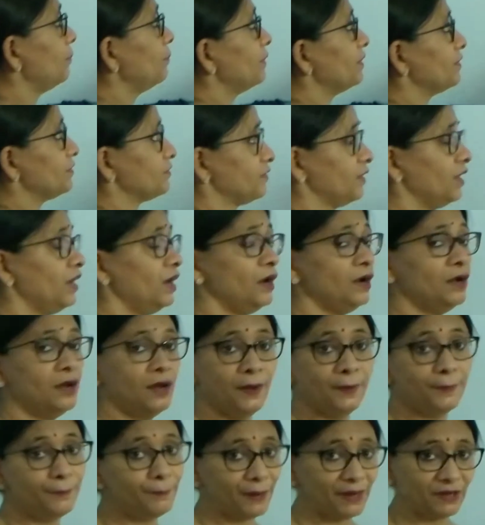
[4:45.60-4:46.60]
bursa
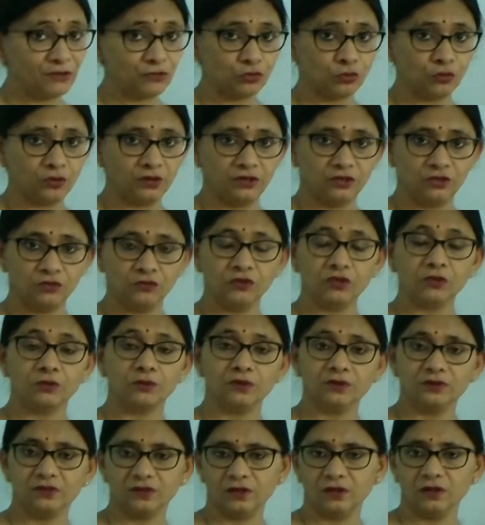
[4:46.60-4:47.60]
pastoris, which
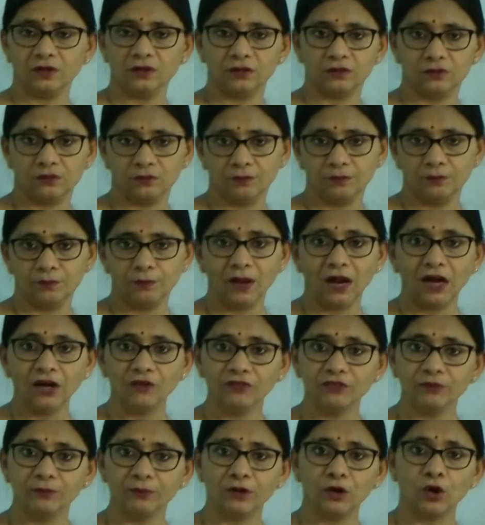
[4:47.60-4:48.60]
is a
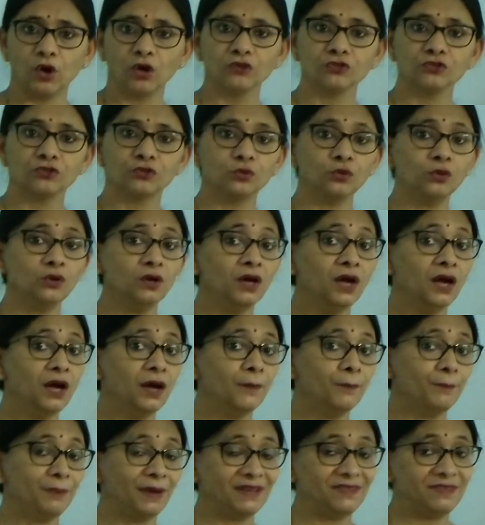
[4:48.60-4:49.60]
plant which belongs to
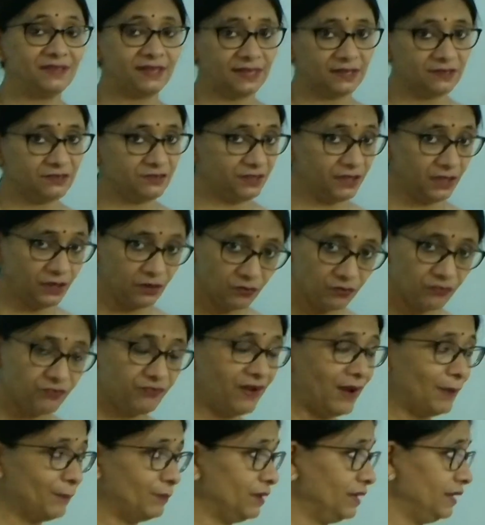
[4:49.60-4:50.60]
Brassicaceae
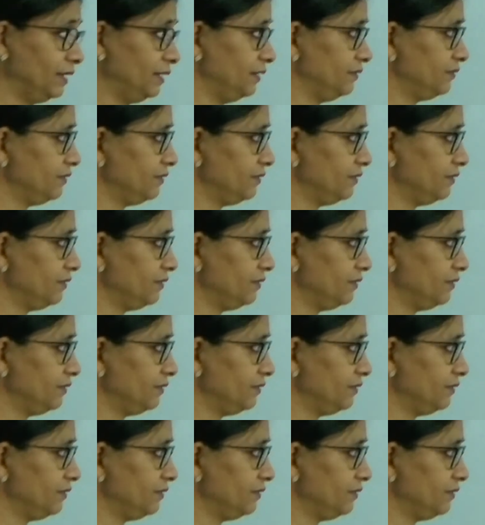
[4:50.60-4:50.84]
family.